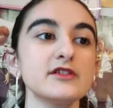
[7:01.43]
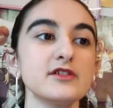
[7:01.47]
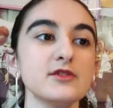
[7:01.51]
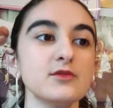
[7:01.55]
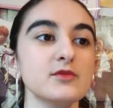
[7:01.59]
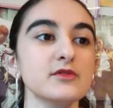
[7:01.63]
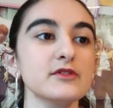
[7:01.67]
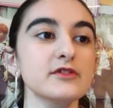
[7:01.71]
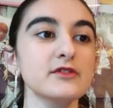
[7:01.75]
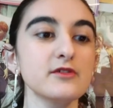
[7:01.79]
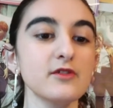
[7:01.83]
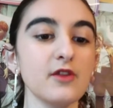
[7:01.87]
it
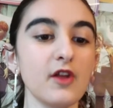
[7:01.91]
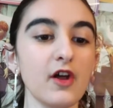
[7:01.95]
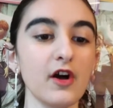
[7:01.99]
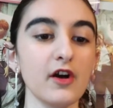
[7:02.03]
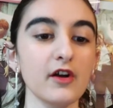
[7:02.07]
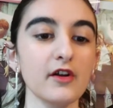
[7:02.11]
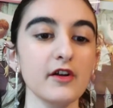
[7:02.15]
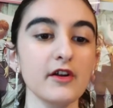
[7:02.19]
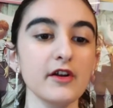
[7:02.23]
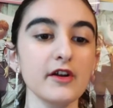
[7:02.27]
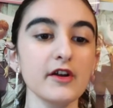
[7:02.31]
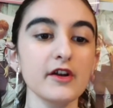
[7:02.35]
was
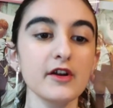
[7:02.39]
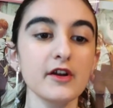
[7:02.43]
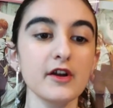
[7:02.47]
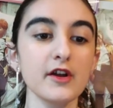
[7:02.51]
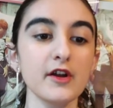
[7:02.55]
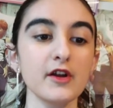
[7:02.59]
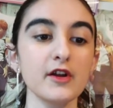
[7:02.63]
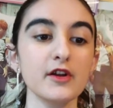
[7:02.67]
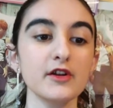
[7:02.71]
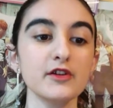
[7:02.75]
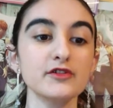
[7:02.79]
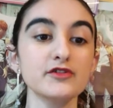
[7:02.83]
longer
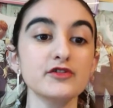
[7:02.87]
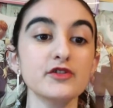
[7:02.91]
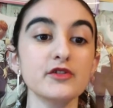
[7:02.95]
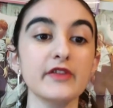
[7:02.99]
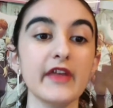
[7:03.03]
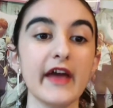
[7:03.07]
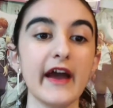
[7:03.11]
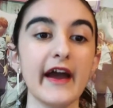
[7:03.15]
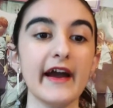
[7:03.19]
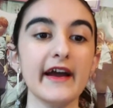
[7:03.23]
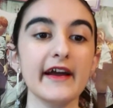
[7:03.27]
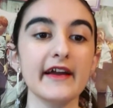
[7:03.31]
so
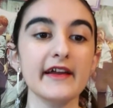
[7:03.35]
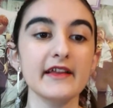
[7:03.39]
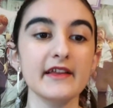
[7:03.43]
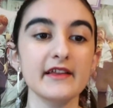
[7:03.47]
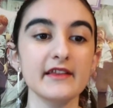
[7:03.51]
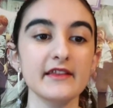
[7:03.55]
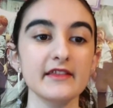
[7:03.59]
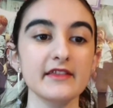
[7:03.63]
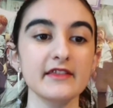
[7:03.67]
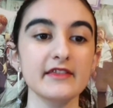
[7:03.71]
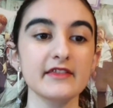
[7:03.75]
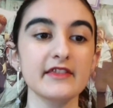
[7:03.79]
that
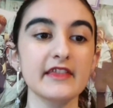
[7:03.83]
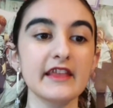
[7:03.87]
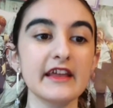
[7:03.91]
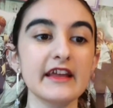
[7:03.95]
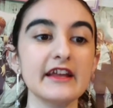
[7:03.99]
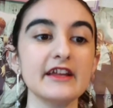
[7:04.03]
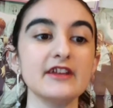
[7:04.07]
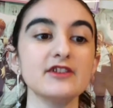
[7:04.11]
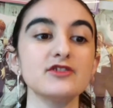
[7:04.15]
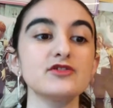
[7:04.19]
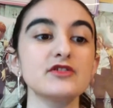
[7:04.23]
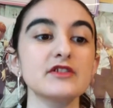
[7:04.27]
the
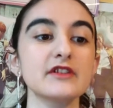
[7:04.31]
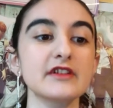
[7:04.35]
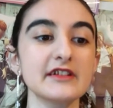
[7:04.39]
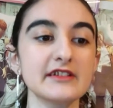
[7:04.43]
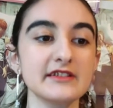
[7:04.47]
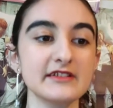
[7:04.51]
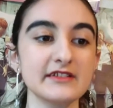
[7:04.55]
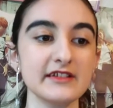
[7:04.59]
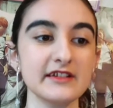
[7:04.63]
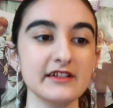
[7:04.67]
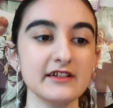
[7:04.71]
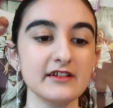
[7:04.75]

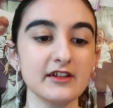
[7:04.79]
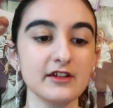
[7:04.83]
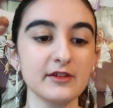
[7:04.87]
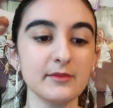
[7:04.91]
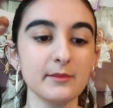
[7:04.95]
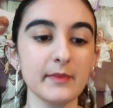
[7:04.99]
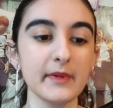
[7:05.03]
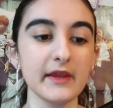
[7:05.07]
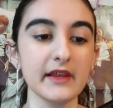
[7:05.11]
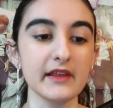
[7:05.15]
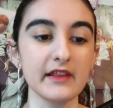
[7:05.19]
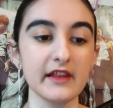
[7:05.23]
intricacy
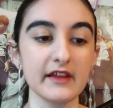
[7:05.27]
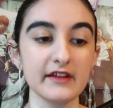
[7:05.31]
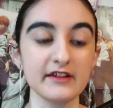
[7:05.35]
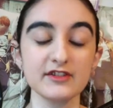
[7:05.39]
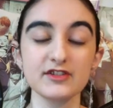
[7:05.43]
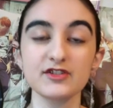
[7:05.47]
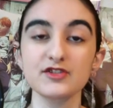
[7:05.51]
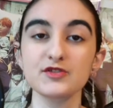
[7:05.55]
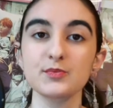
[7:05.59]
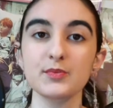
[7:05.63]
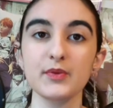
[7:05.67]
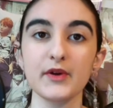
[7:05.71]
can be like
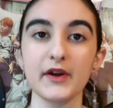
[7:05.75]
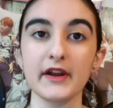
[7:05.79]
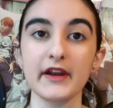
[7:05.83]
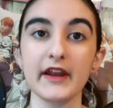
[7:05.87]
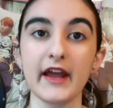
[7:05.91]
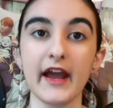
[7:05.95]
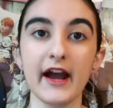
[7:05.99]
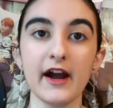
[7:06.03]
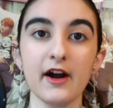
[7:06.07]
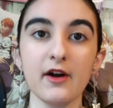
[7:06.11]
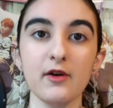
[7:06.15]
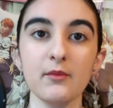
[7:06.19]

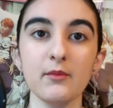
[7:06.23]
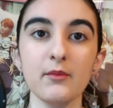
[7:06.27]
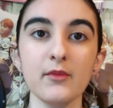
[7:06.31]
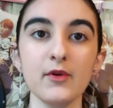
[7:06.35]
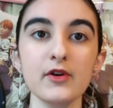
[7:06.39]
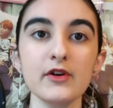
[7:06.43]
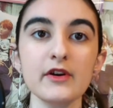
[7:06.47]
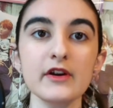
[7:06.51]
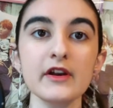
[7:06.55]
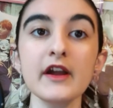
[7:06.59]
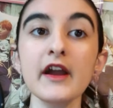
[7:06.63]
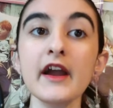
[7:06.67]
spread out
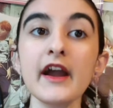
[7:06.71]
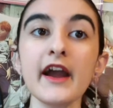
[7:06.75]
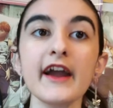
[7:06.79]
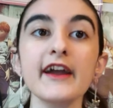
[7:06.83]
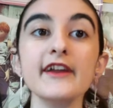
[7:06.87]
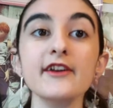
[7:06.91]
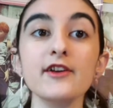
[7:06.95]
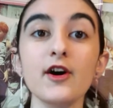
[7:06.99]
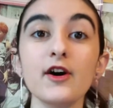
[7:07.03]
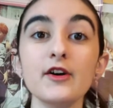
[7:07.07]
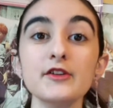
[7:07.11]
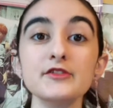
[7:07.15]
more.
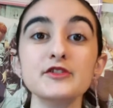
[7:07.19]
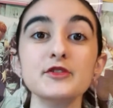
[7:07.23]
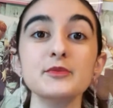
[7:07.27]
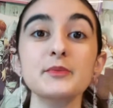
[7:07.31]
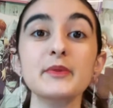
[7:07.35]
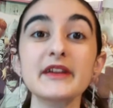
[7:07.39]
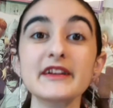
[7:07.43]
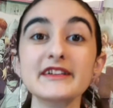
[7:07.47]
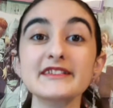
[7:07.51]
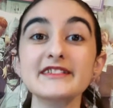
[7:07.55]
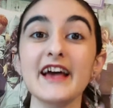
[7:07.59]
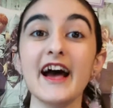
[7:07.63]
And also
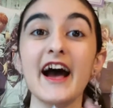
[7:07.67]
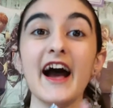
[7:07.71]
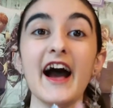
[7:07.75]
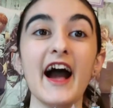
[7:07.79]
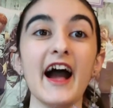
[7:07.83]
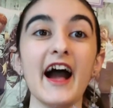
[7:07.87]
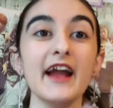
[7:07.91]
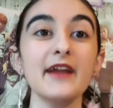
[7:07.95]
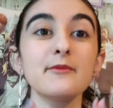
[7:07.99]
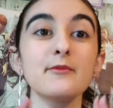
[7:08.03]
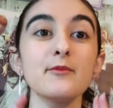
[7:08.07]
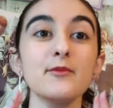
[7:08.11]
because
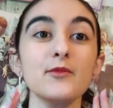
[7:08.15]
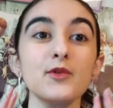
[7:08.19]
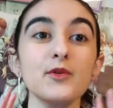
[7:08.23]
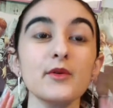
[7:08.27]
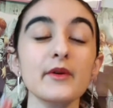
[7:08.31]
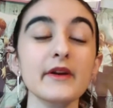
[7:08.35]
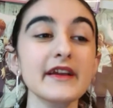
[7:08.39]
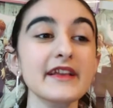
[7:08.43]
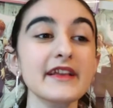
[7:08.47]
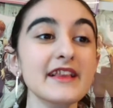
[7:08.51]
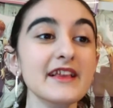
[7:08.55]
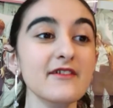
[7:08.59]
I'm
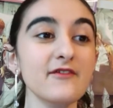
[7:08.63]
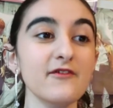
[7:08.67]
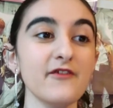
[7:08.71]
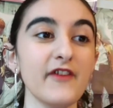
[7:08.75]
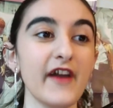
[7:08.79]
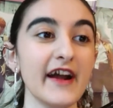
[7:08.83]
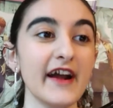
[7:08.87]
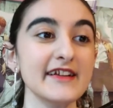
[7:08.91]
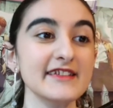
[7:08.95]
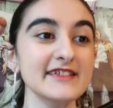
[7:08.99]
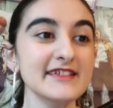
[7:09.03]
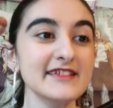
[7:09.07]
really
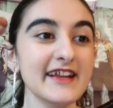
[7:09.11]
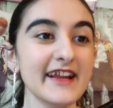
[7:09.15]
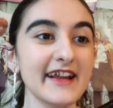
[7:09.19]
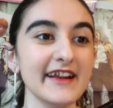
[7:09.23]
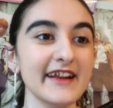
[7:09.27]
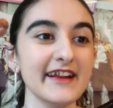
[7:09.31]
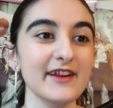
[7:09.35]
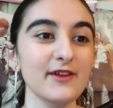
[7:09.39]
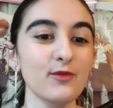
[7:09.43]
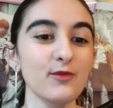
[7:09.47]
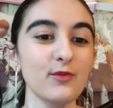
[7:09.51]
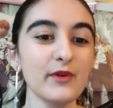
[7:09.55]

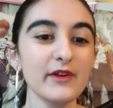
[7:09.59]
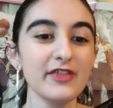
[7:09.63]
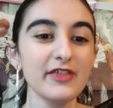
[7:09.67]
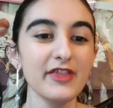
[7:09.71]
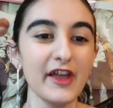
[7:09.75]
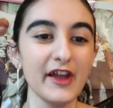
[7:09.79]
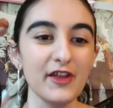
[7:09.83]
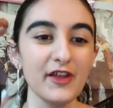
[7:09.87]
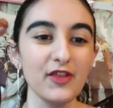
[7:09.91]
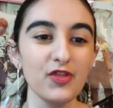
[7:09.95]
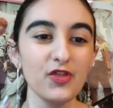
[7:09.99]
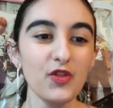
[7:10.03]
fascinated with
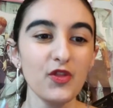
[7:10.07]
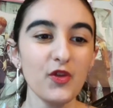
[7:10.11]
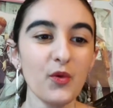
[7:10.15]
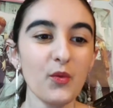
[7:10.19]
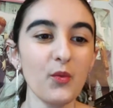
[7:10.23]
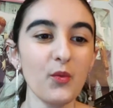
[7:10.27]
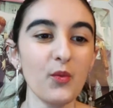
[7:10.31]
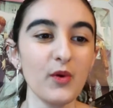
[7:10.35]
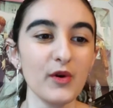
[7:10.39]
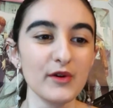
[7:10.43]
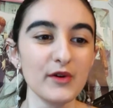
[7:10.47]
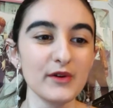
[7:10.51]
like the
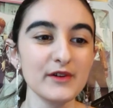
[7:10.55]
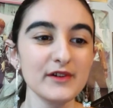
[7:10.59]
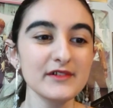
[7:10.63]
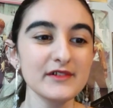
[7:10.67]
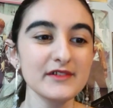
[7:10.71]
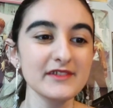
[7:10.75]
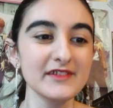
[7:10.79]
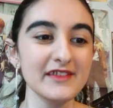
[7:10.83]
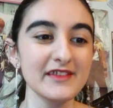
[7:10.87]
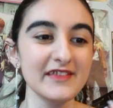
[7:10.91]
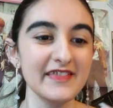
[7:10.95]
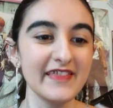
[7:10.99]

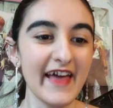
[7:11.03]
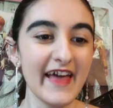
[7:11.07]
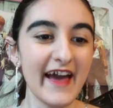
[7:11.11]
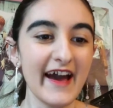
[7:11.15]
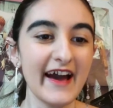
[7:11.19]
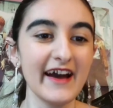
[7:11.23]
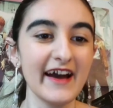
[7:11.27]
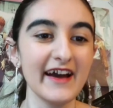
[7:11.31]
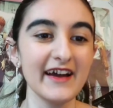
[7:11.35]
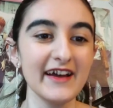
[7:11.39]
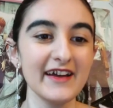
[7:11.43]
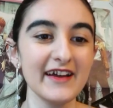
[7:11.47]
world
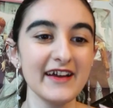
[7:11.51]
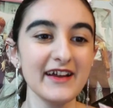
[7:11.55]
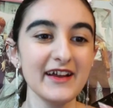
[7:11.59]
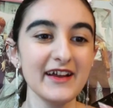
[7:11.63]
that